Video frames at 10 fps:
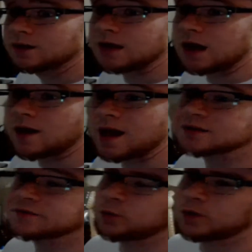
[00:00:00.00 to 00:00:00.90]
Now, as
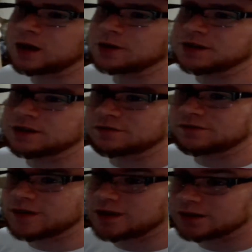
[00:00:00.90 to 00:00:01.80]
for what I'll need
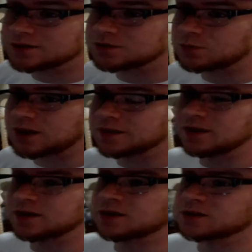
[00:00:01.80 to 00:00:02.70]
fixed, by the
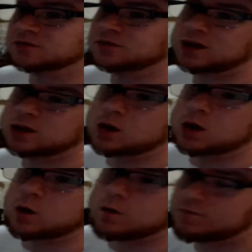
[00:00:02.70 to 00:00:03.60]
end of this video,
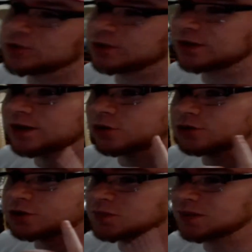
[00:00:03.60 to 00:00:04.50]
hopefully it'll
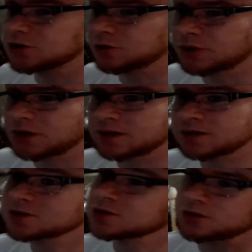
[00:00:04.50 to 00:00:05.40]
just be two
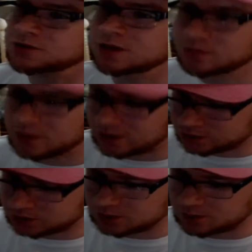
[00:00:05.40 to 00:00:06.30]
things. You'll see them here in
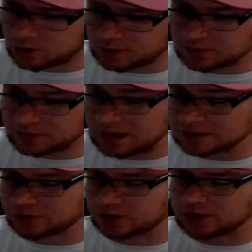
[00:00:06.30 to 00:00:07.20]
just a moment. But as
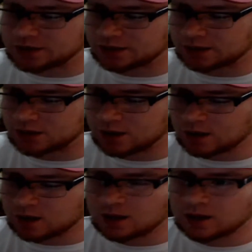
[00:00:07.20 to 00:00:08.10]
for cleaning,
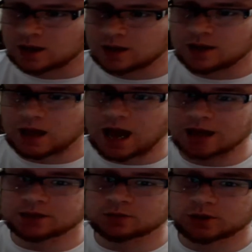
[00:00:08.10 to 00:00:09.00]
I
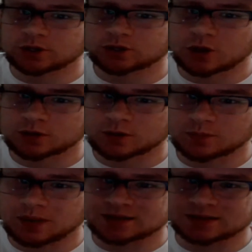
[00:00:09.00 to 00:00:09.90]
didn't really show you the
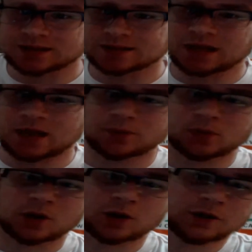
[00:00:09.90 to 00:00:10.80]
best
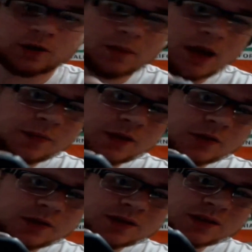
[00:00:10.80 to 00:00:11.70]
example earlier. Maybe you
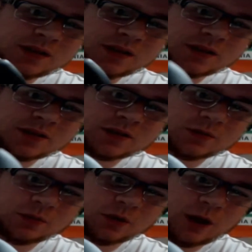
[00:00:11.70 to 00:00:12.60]
can see this,
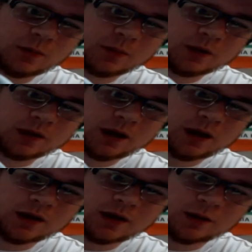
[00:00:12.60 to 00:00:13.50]
probably
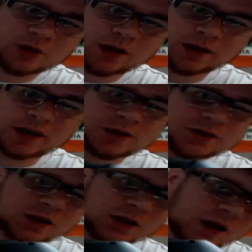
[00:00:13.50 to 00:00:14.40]
not. I'm trying to catch
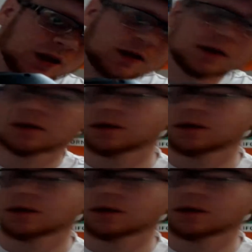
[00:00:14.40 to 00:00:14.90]
the glare.